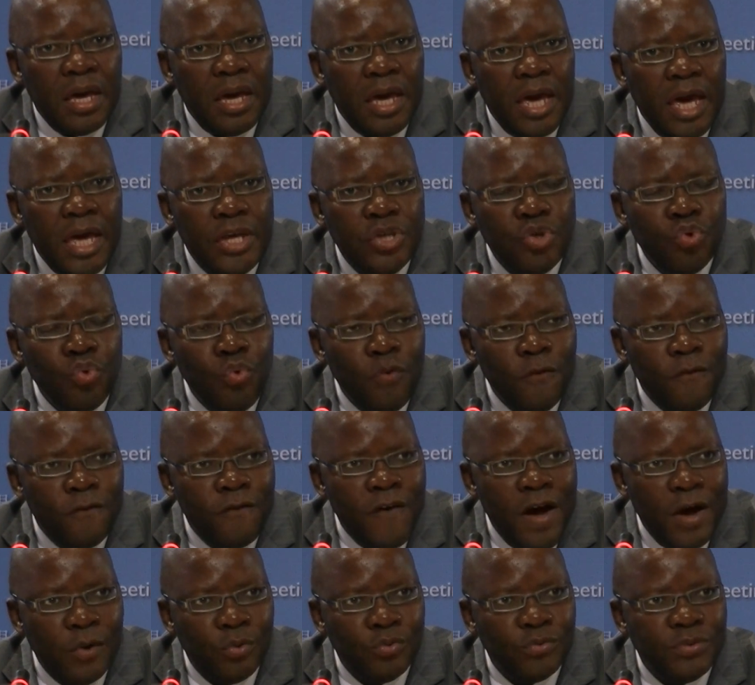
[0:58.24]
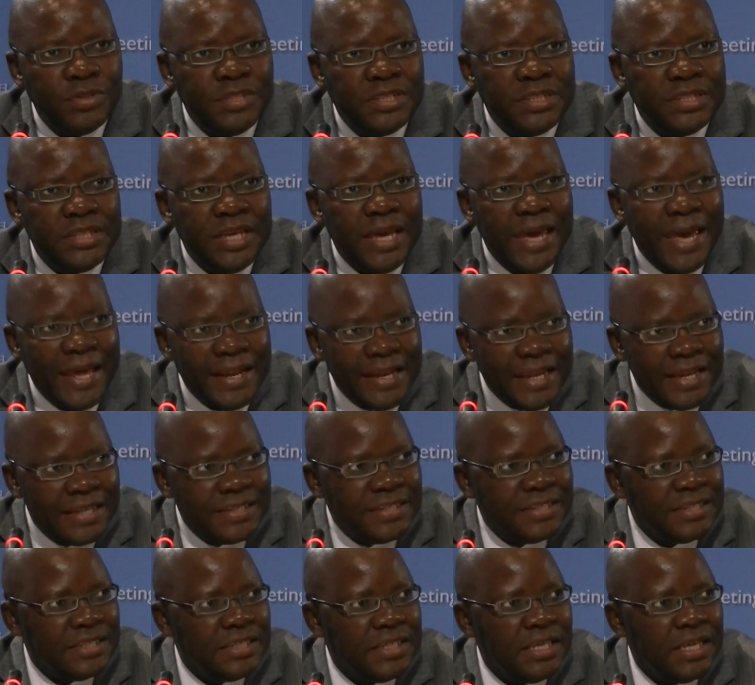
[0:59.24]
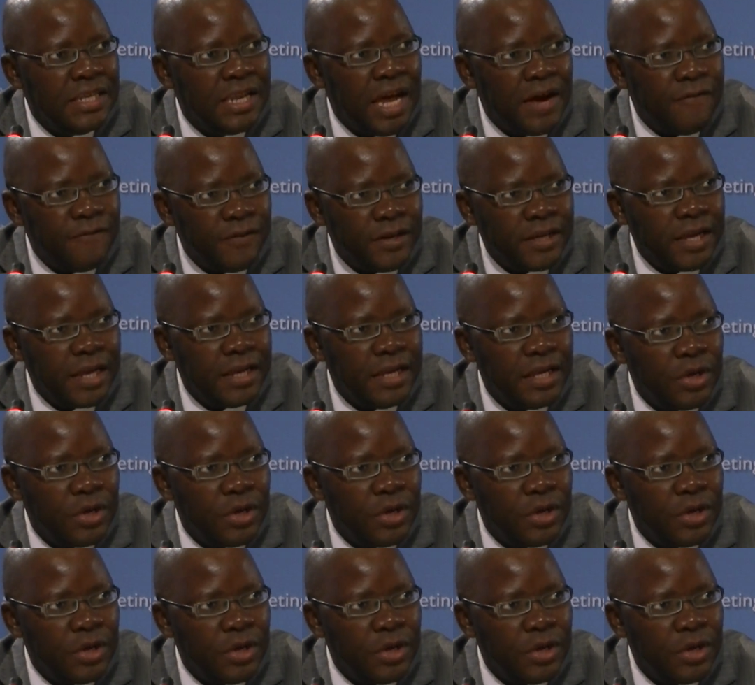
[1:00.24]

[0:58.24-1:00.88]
a newfound energy in African